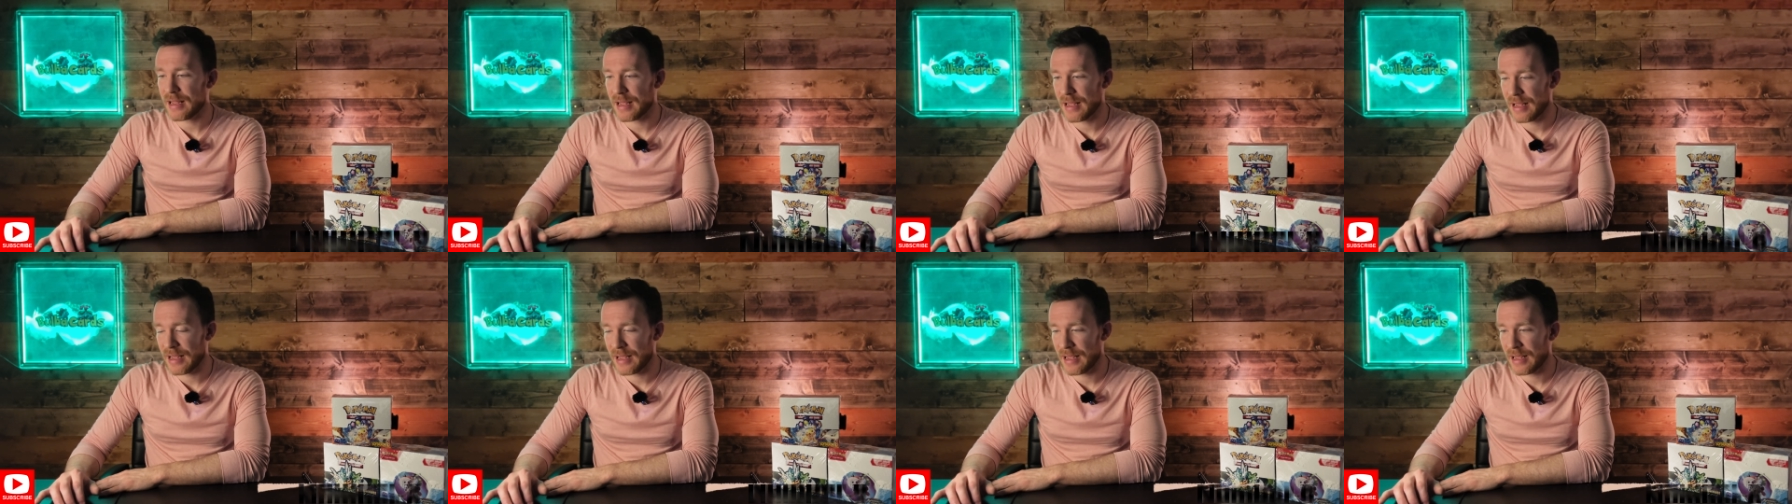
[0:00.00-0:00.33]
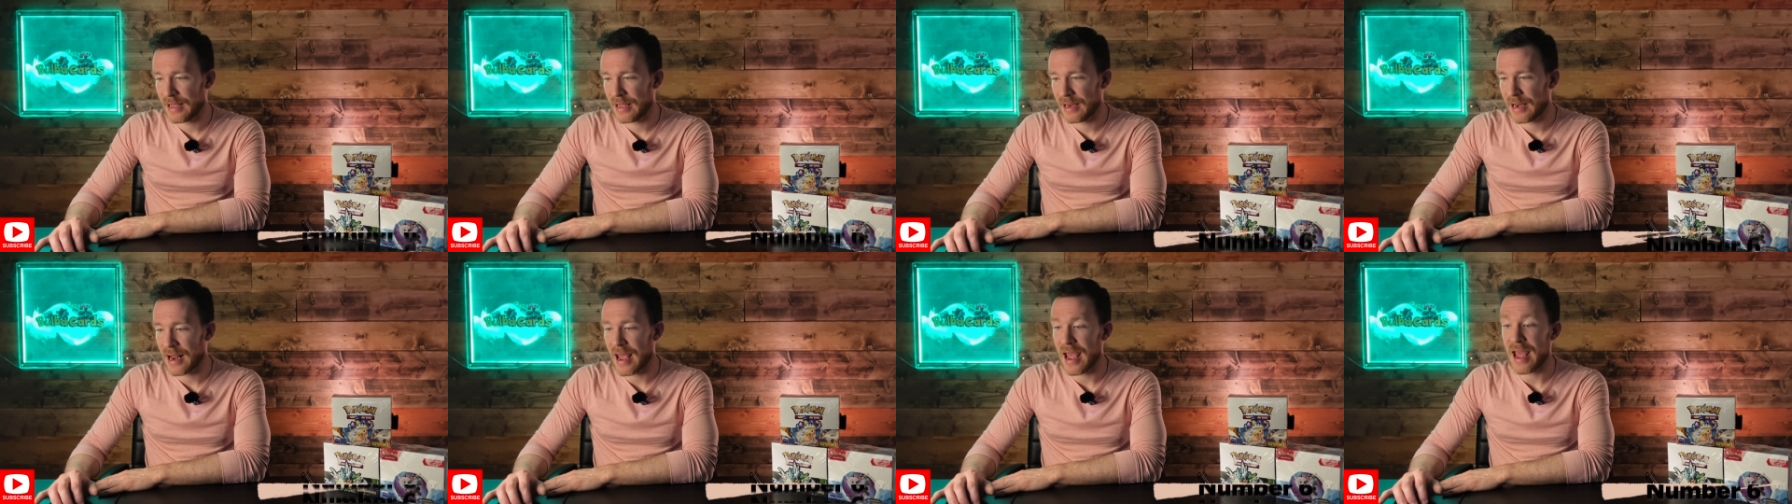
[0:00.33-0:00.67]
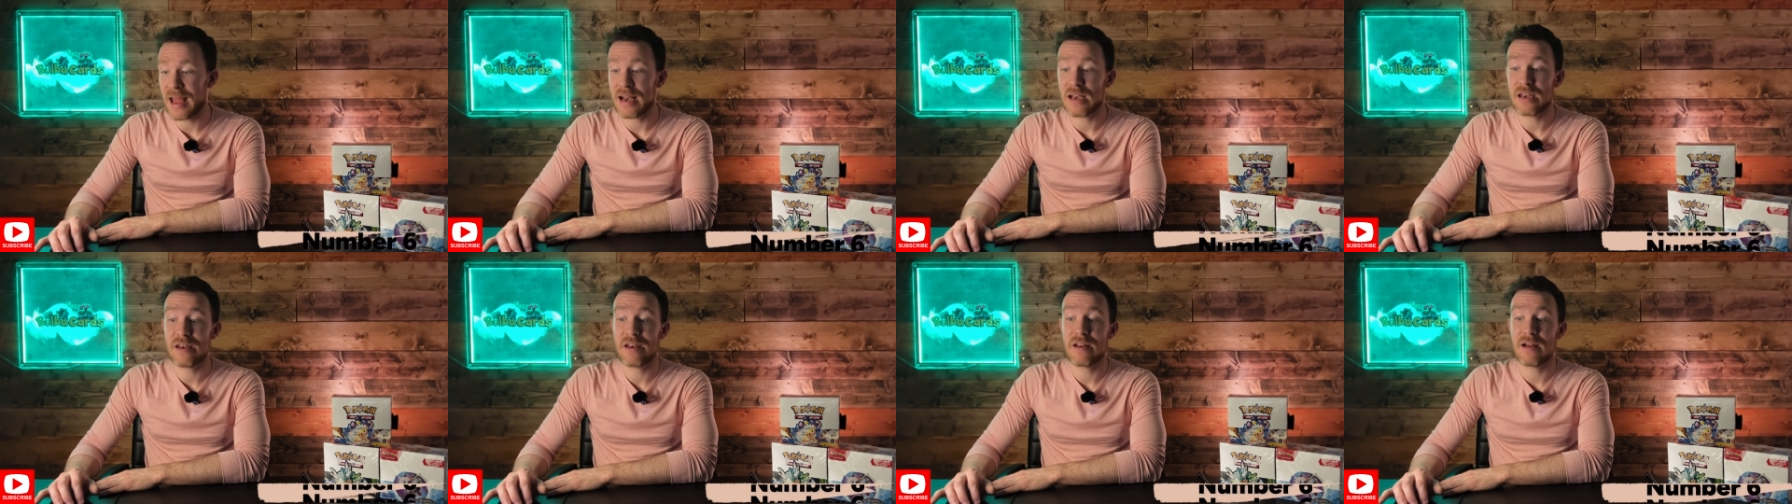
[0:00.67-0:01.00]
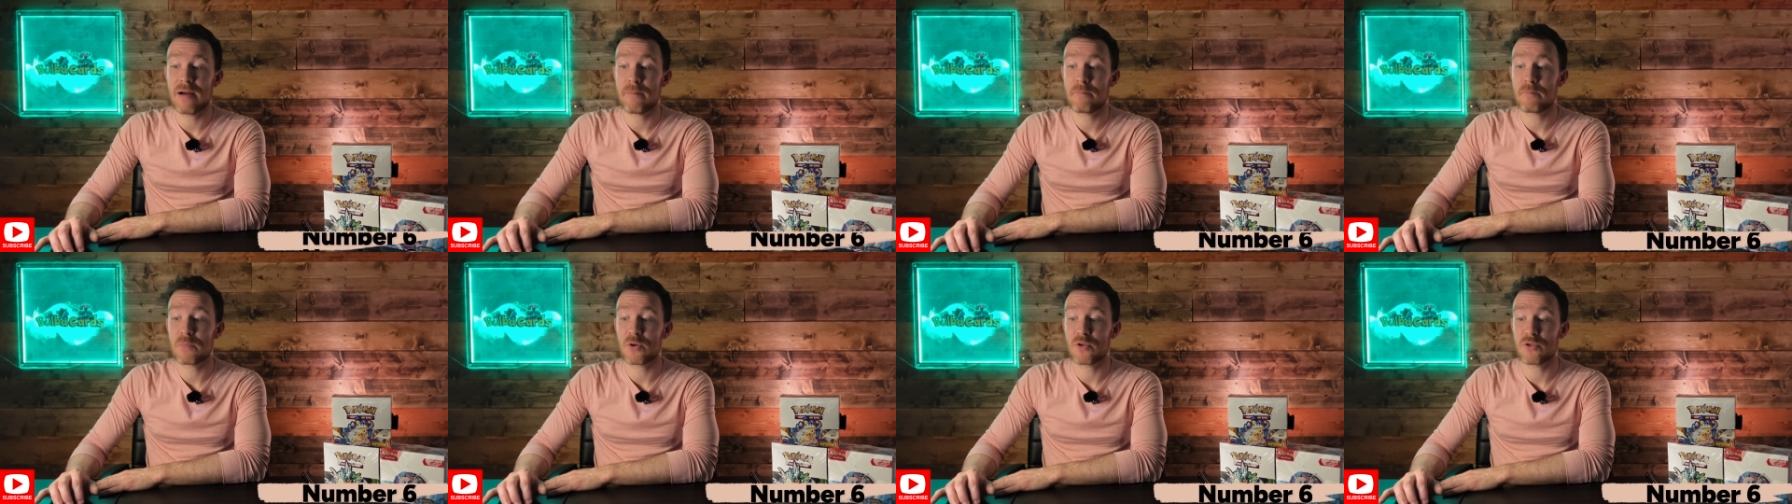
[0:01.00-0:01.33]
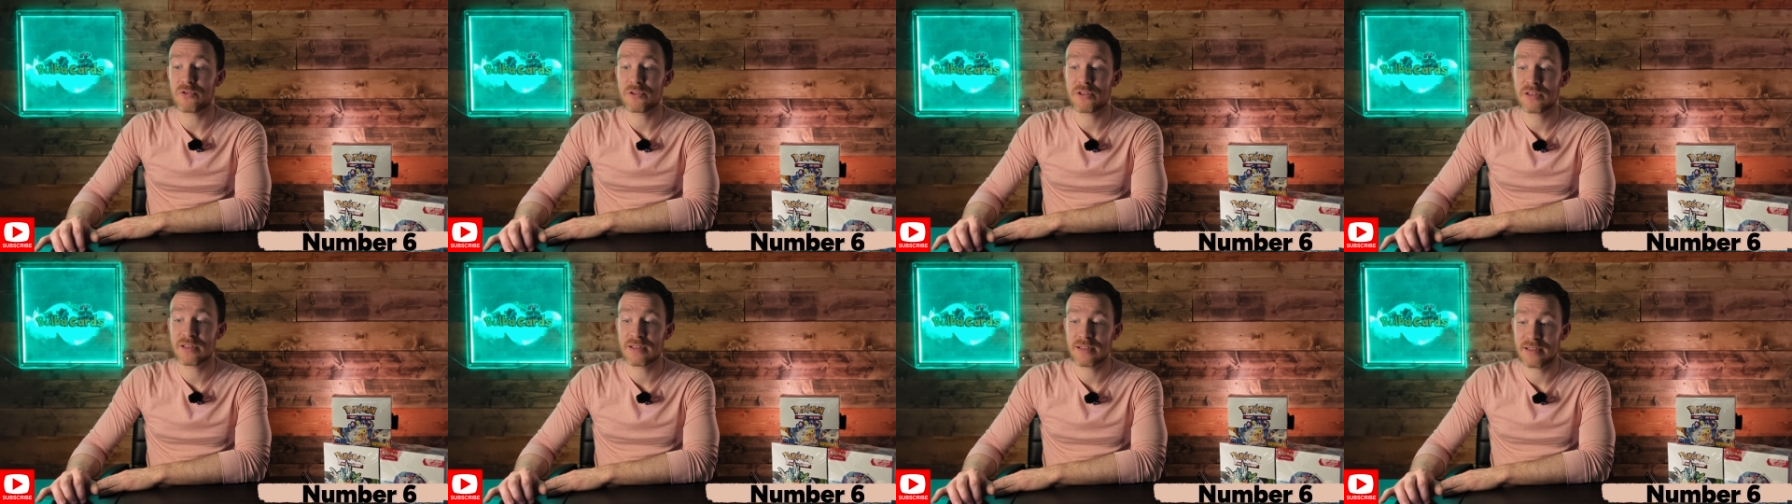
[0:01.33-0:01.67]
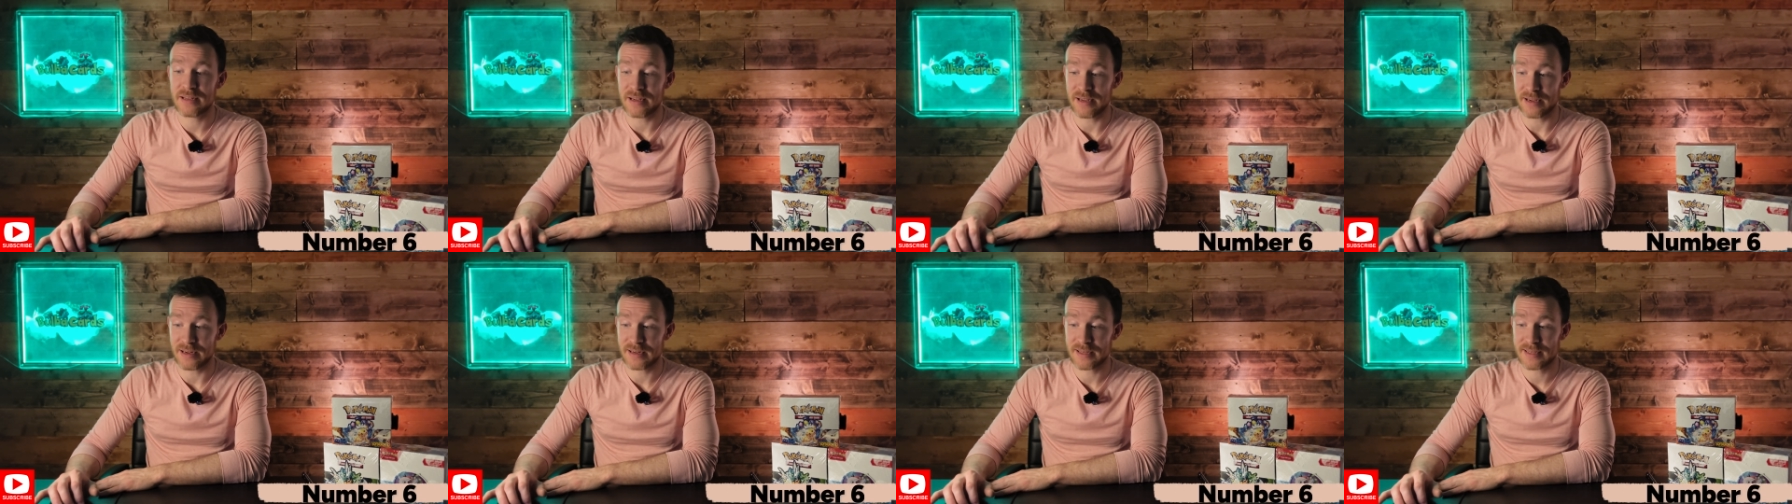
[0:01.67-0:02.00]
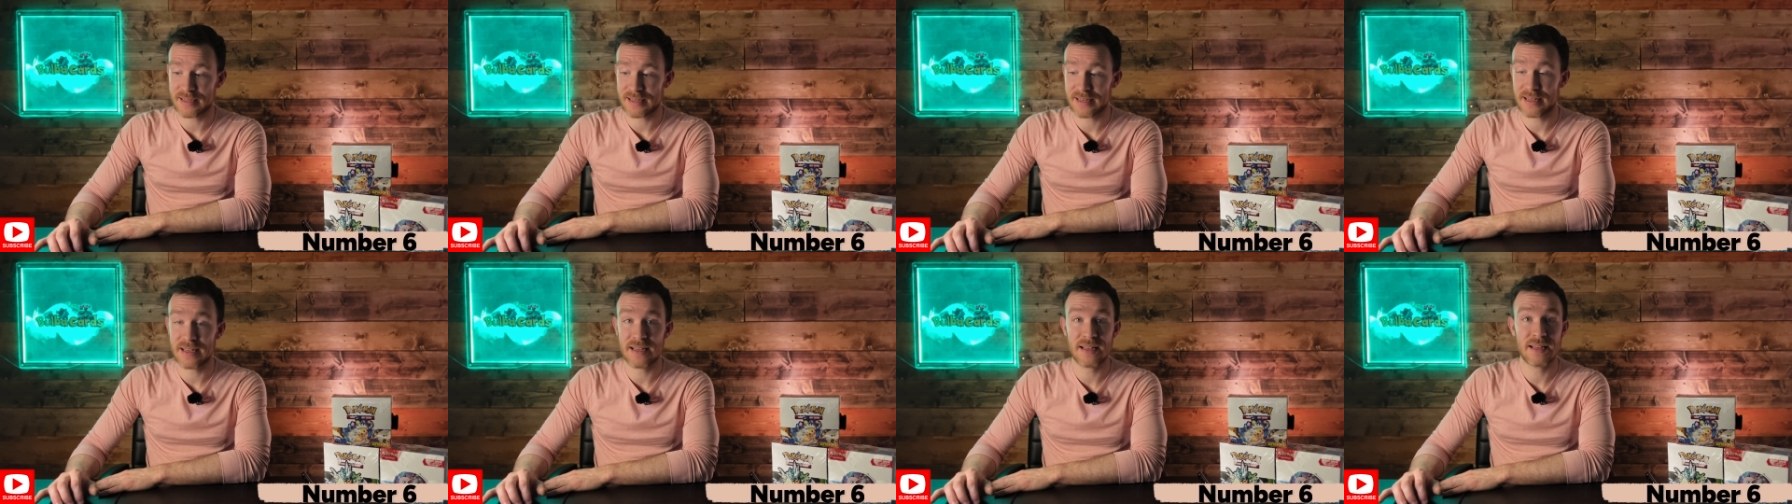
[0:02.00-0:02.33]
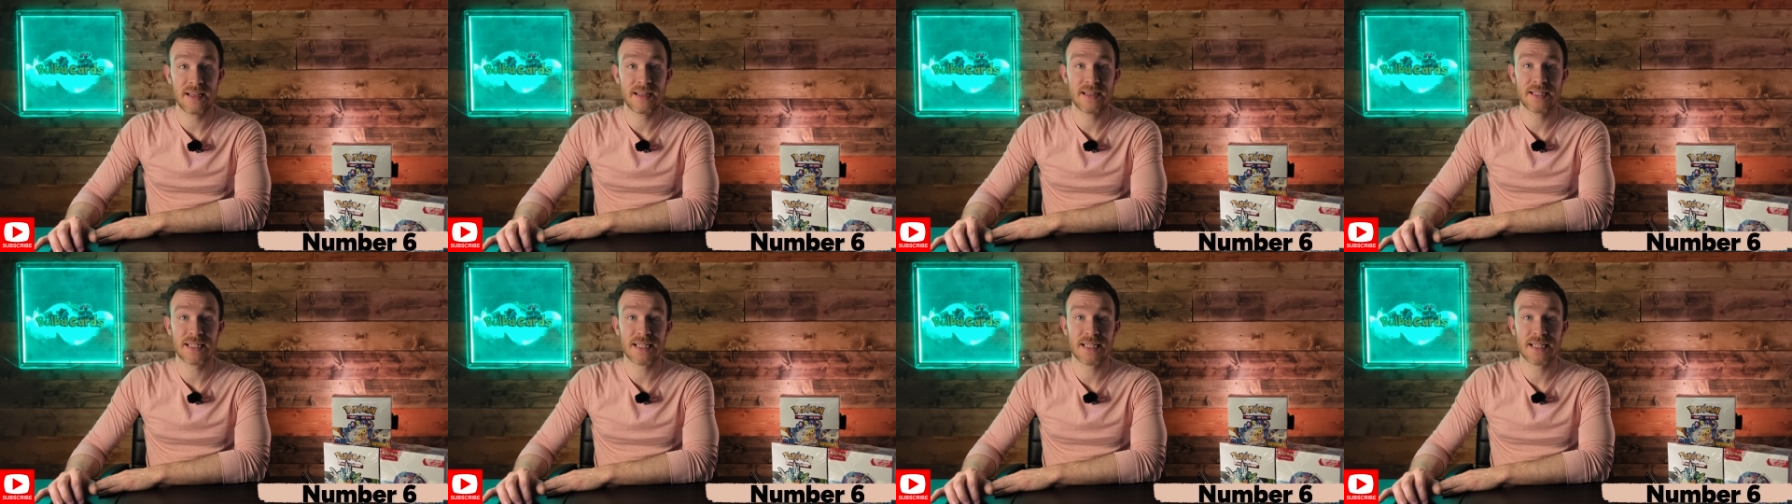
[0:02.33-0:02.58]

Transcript: in at number 6 is